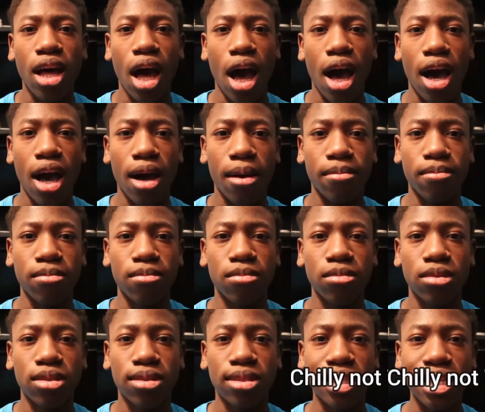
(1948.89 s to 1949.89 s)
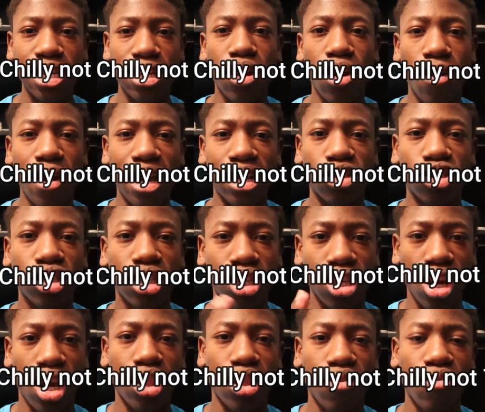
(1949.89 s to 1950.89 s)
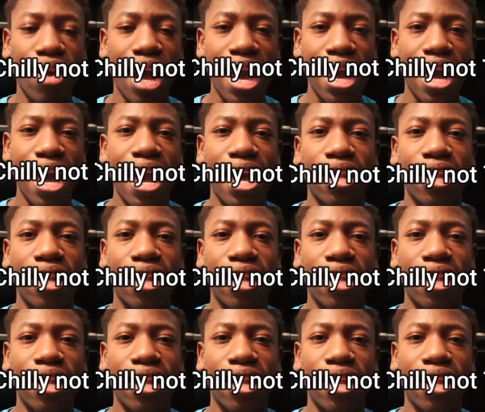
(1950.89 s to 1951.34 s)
Tito and Chili are on the right,